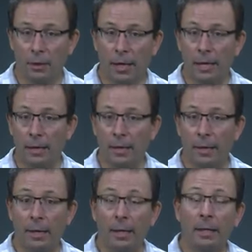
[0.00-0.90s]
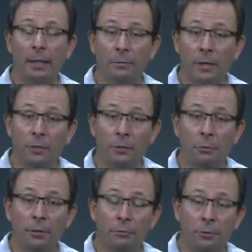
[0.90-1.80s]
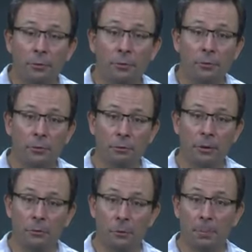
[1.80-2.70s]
high elevation refuge to refuge,